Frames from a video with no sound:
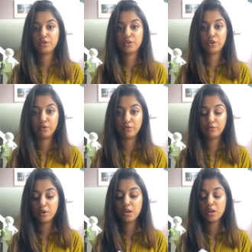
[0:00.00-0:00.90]

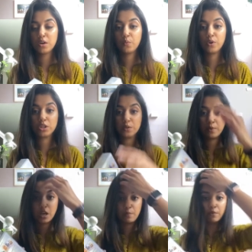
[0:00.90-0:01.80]
So once you
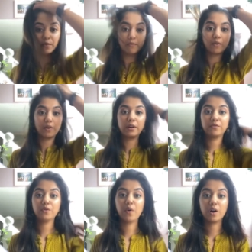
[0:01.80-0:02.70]
become a member, or
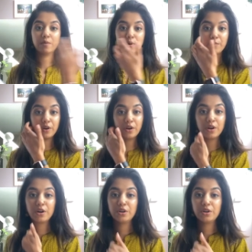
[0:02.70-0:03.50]
if you are a member,